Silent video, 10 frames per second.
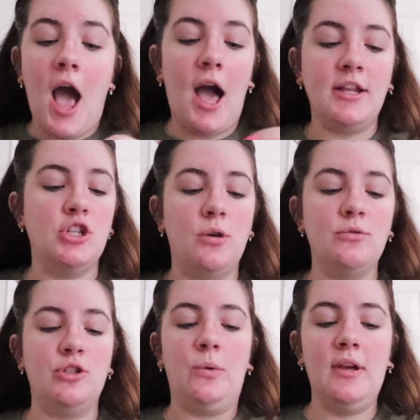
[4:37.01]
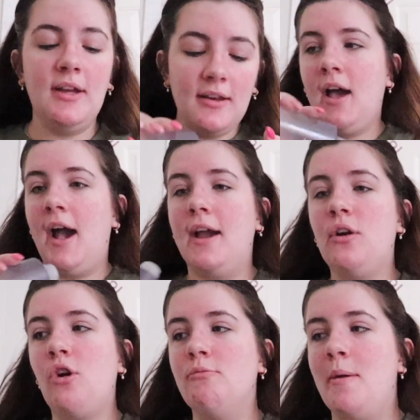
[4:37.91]
I don't do it. I
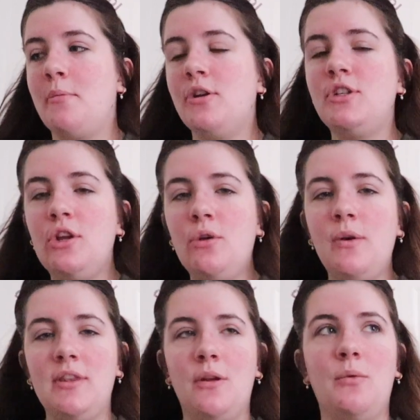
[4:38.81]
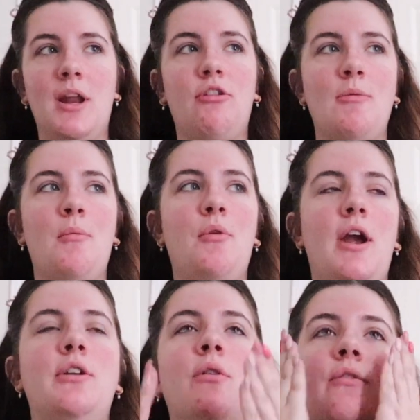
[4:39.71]
don't remember to, and then when I remember,
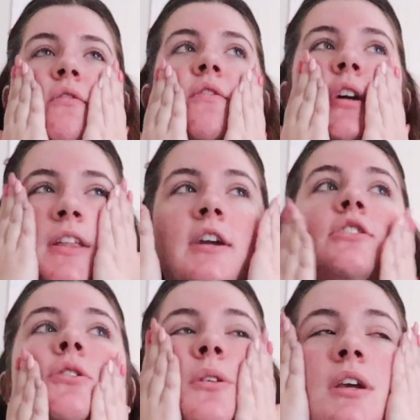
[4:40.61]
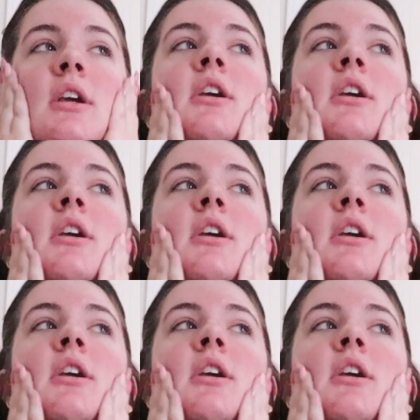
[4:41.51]
I don't feel like doing